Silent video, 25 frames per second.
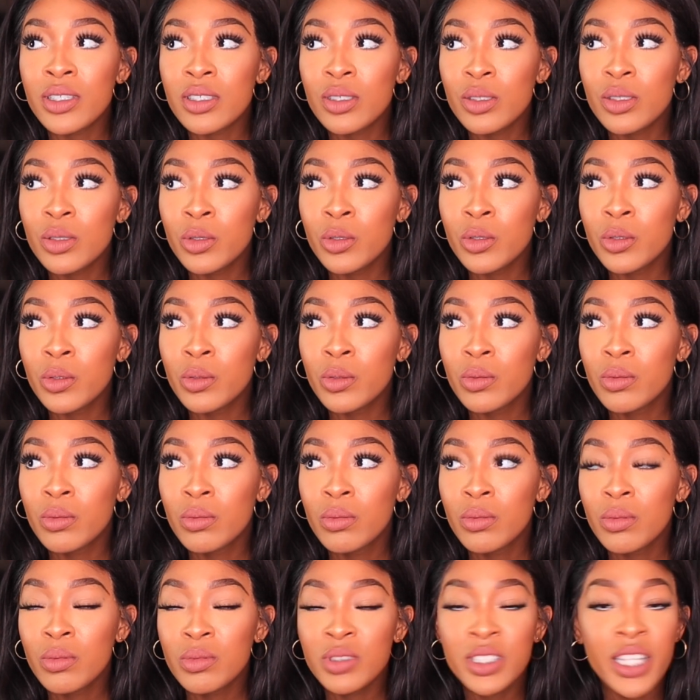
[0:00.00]
to
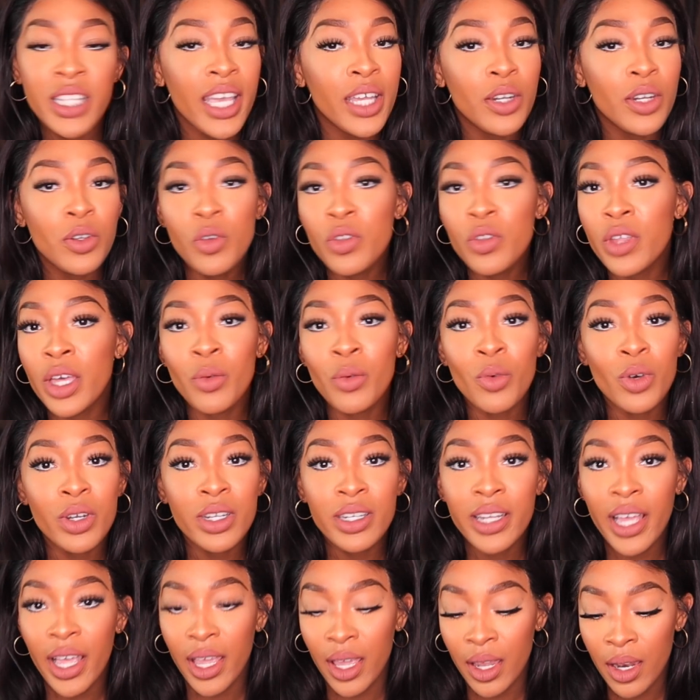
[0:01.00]
date who they want
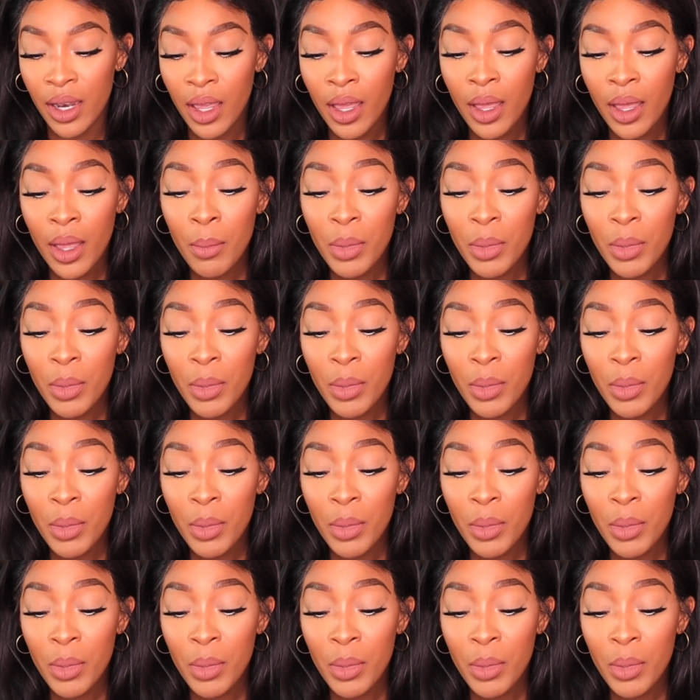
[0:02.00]
to date.